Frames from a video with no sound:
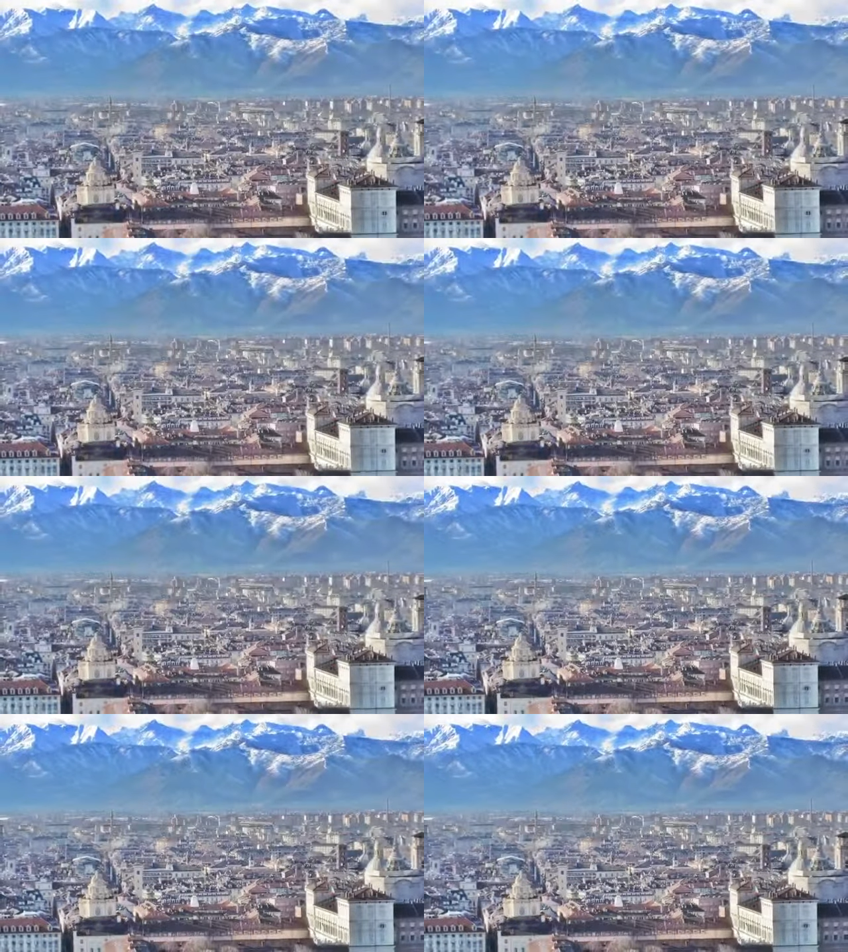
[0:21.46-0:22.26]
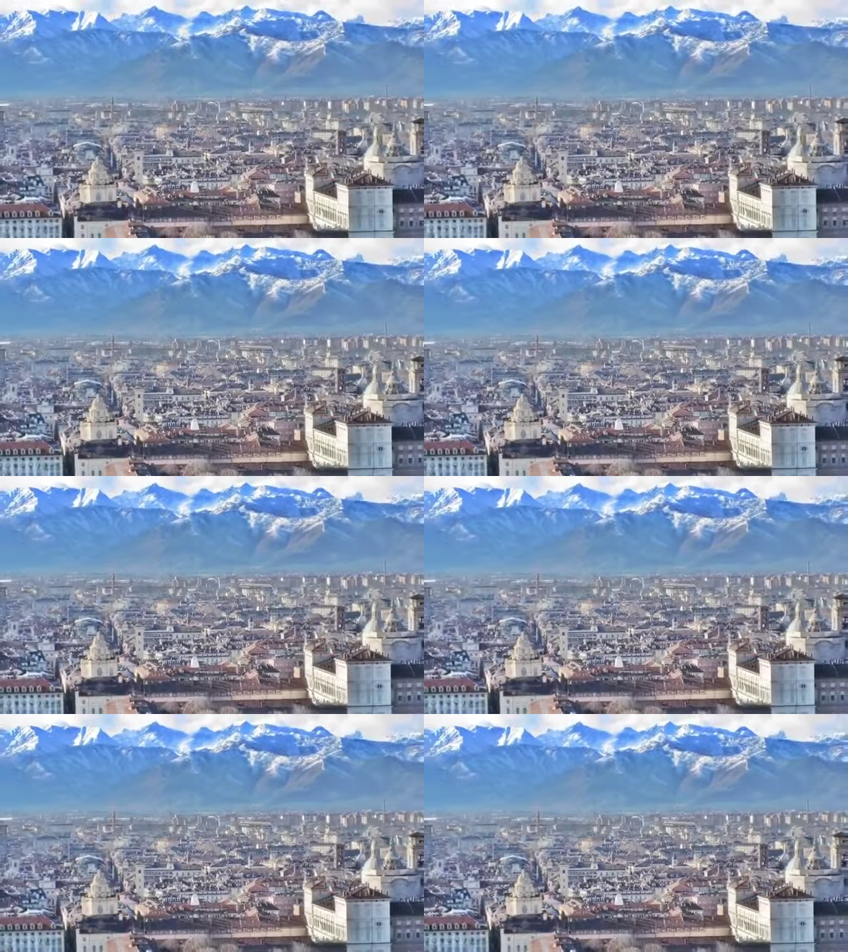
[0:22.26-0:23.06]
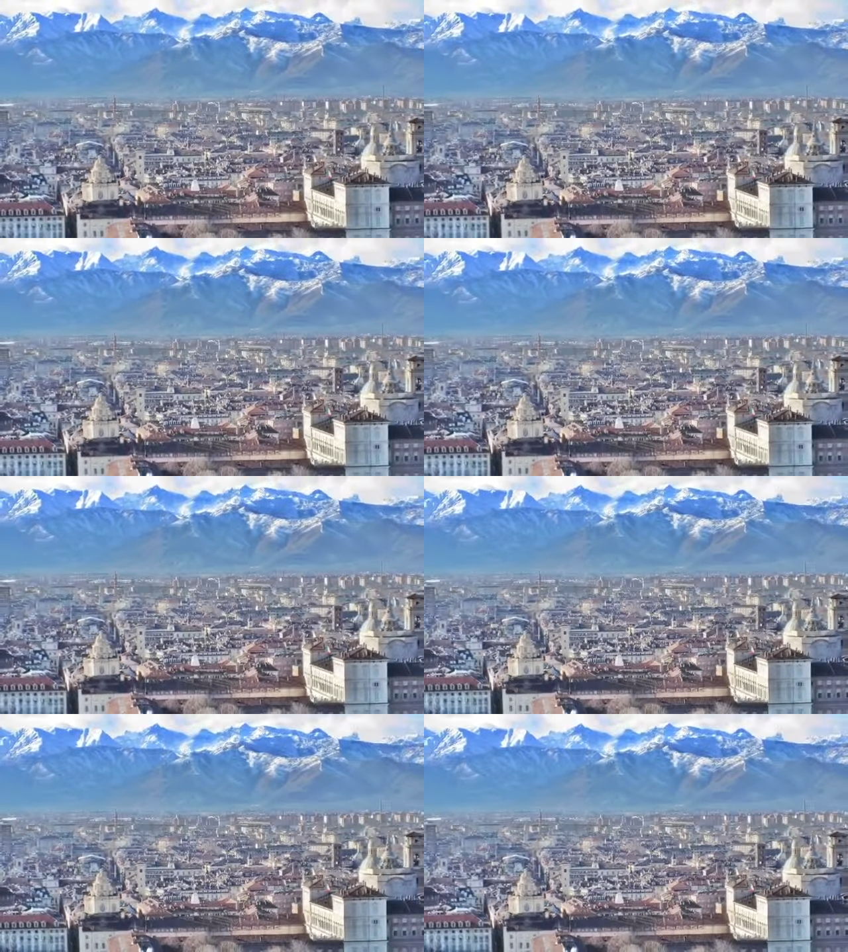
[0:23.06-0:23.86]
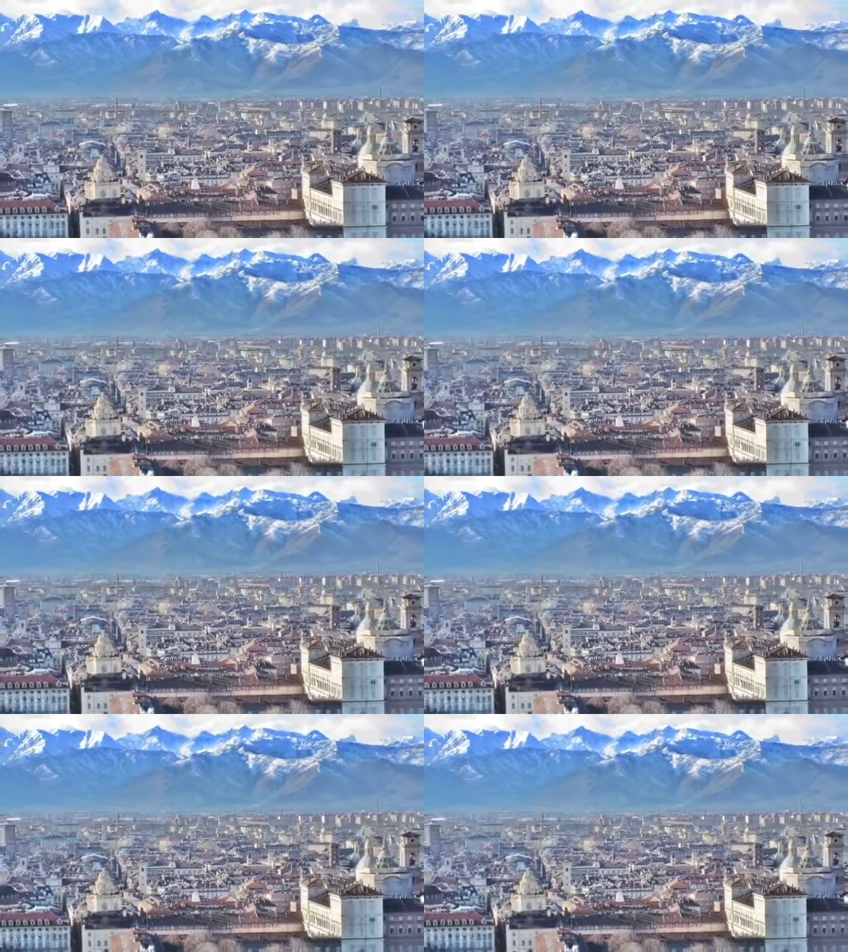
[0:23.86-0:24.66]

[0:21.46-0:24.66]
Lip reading: Nobody's mouth can be seen.